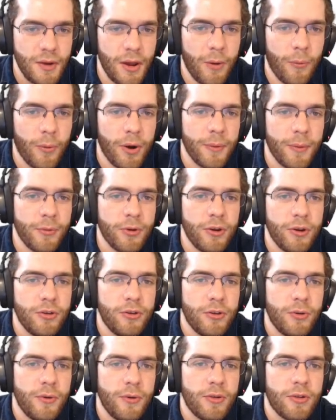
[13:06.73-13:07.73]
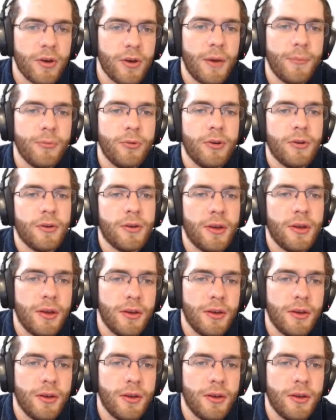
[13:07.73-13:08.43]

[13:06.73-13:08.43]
And what I'm going to do is I'm going to